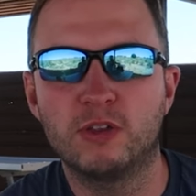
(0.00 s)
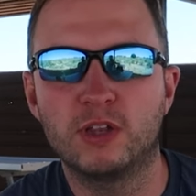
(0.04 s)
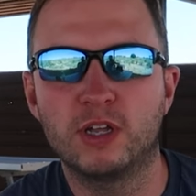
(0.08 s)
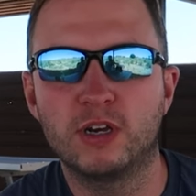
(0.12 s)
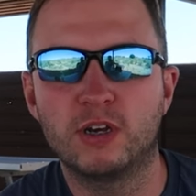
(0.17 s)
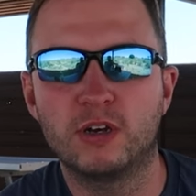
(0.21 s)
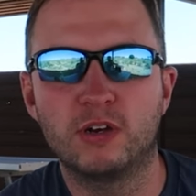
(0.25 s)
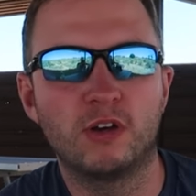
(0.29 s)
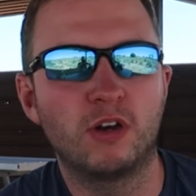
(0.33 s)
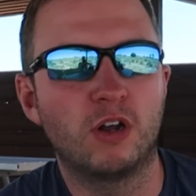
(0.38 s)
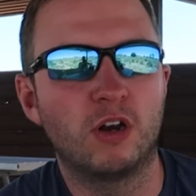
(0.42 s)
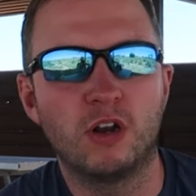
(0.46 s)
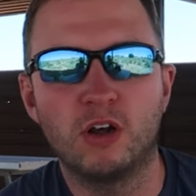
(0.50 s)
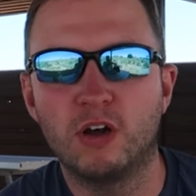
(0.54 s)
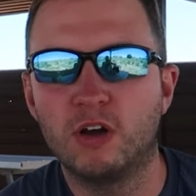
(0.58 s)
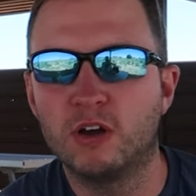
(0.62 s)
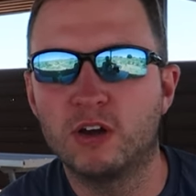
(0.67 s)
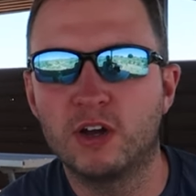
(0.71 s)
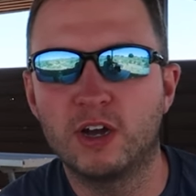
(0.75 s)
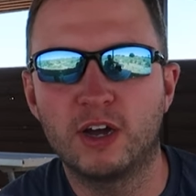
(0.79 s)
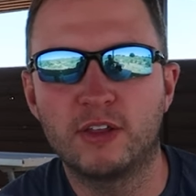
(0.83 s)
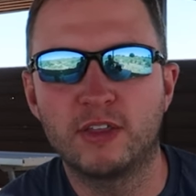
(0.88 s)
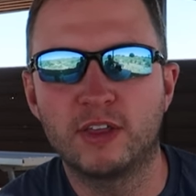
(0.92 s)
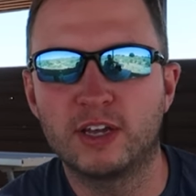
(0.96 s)
Then not
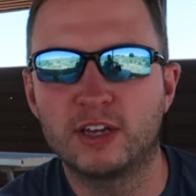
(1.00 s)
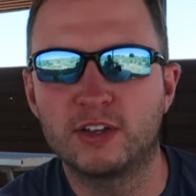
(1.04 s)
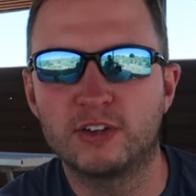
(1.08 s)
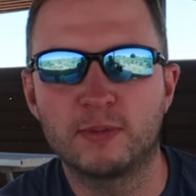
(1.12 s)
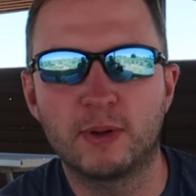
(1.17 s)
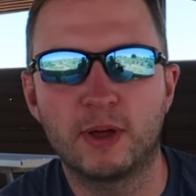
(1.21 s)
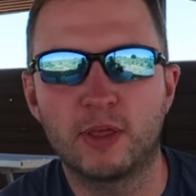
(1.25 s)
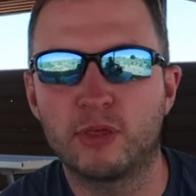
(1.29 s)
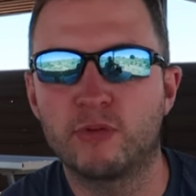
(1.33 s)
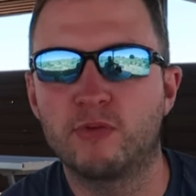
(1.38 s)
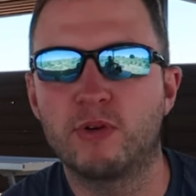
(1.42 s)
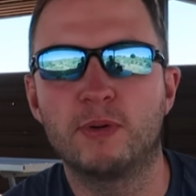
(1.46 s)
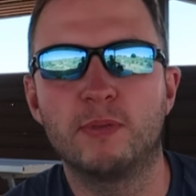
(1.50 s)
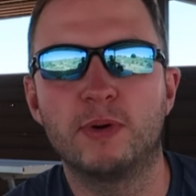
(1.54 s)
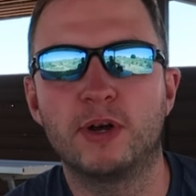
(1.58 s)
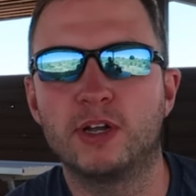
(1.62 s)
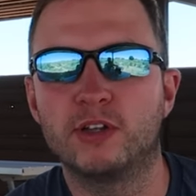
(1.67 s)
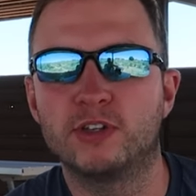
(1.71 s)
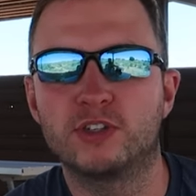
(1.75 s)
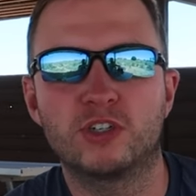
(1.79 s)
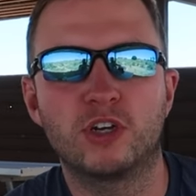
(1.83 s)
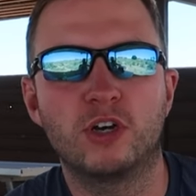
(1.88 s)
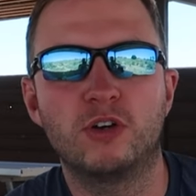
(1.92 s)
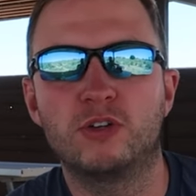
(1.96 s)
long. I think it's about three
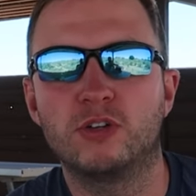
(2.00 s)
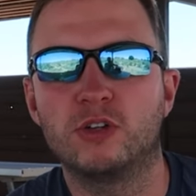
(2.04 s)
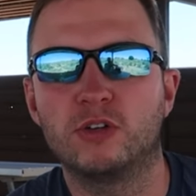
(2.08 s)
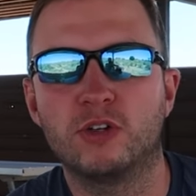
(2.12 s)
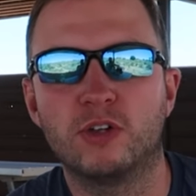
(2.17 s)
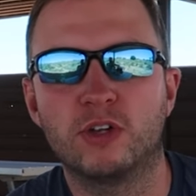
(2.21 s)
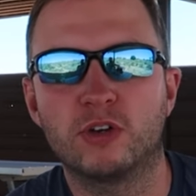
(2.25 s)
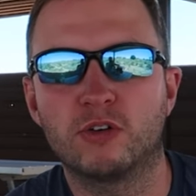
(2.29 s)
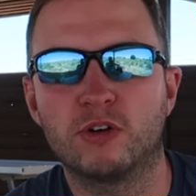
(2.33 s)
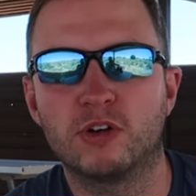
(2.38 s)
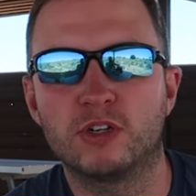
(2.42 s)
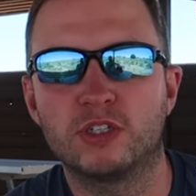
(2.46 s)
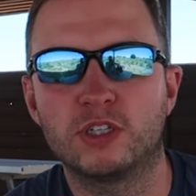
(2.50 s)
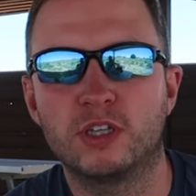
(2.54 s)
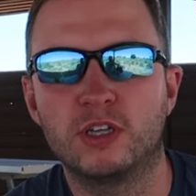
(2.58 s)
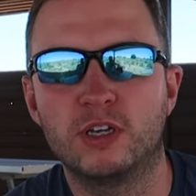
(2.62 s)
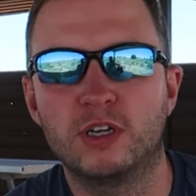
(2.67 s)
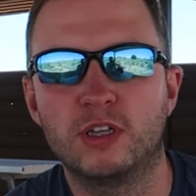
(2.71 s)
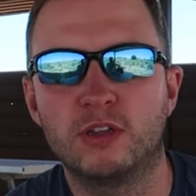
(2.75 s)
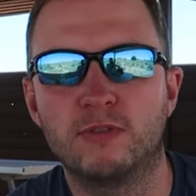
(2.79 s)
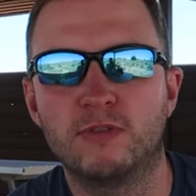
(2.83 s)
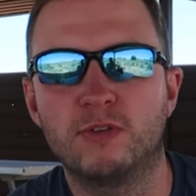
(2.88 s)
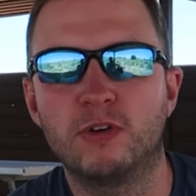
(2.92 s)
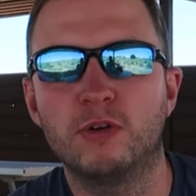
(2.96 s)
miles total across
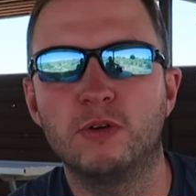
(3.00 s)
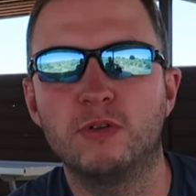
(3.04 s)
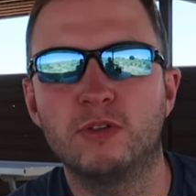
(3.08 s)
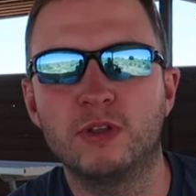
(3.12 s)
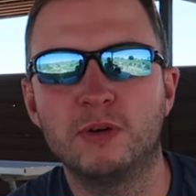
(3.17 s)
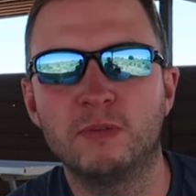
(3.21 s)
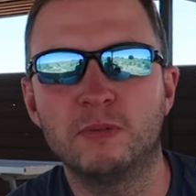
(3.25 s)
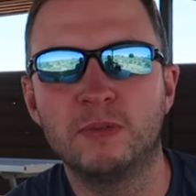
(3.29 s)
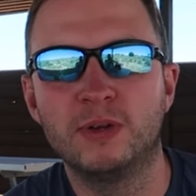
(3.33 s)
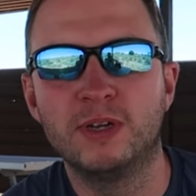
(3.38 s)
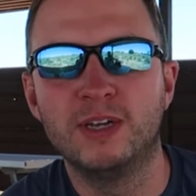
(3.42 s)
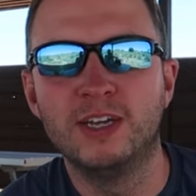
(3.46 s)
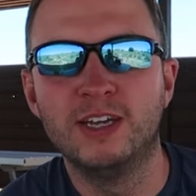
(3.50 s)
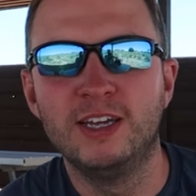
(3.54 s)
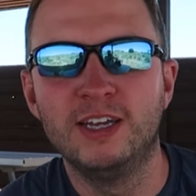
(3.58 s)
the, the few of them.